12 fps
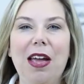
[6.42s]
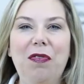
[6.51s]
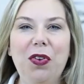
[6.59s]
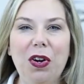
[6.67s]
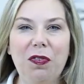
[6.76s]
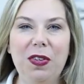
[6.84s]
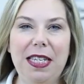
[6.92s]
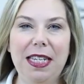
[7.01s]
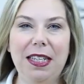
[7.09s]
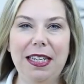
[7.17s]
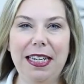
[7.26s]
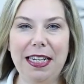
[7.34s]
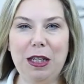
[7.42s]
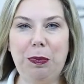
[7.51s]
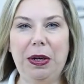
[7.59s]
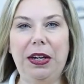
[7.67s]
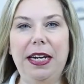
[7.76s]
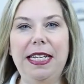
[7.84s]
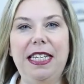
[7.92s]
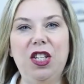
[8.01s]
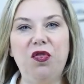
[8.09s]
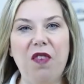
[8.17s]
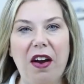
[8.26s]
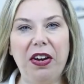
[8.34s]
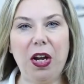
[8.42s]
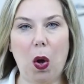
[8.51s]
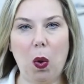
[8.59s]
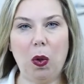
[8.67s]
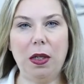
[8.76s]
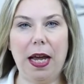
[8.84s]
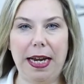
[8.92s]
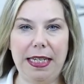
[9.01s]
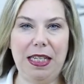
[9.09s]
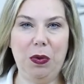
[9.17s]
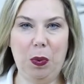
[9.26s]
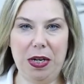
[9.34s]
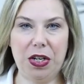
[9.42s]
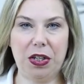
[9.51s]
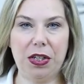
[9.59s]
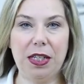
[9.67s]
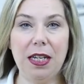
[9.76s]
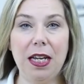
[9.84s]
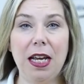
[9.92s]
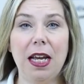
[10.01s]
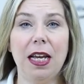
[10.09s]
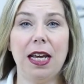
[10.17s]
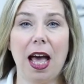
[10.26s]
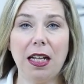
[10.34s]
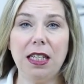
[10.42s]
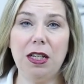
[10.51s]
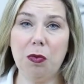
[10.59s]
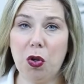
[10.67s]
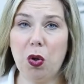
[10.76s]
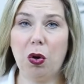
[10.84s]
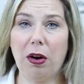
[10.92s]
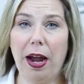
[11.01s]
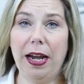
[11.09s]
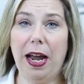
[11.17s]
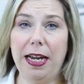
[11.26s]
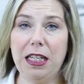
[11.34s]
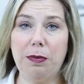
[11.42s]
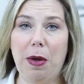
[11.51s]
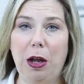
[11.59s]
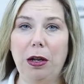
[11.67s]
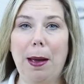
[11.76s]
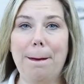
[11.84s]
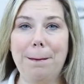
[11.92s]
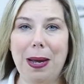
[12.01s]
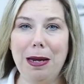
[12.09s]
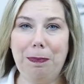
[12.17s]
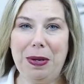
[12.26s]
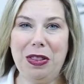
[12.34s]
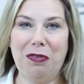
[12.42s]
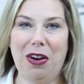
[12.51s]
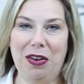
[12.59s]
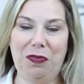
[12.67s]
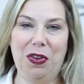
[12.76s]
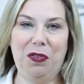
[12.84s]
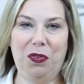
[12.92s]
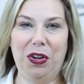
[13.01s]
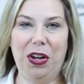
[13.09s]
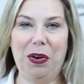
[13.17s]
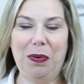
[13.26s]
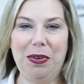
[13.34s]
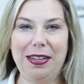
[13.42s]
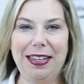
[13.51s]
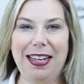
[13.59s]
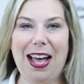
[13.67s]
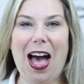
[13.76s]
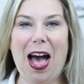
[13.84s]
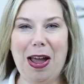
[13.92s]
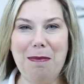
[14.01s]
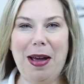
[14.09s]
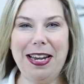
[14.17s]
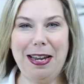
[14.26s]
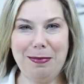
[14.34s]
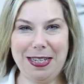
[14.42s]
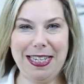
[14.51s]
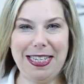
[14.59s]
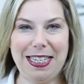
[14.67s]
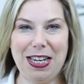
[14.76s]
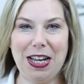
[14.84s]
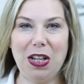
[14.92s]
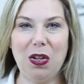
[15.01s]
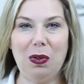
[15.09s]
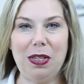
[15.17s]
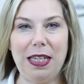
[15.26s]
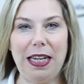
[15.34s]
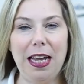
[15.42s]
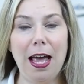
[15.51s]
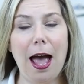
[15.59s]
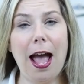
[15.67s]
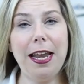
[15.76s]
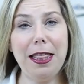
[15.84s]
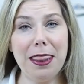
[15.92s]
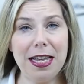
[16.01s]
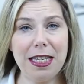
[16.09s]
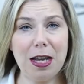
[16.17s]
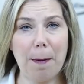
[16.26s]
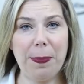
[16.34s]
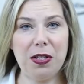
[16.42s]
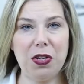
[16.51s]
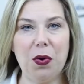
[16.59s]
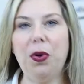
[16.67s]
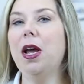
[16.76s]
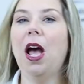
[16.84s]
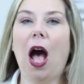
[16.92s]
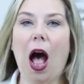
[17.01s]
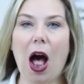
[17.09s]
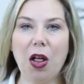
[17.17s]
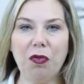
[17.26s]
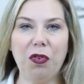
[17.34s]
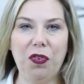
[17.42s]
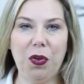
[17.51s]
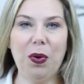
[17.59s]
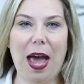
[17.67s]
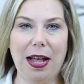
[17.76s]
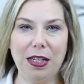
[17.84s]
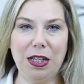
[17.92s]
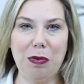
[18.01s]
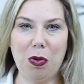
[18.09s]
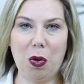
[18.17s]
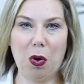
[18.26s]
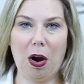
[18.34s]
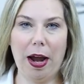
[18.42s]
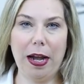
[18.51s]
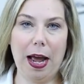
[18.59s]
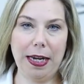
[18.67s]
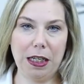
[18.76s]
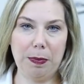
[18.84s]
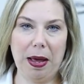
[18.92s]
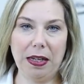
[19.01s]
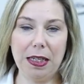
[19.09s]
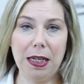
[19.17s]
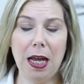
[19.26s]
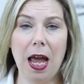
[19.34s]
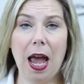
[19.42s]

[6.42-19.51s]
If your facility experiences very cold, icy winters, calcium chloride ice melt might be the right fit for you. Hi, my name's Lisa Nicolosi, and in this episode, I'll review calcium chloride ice melt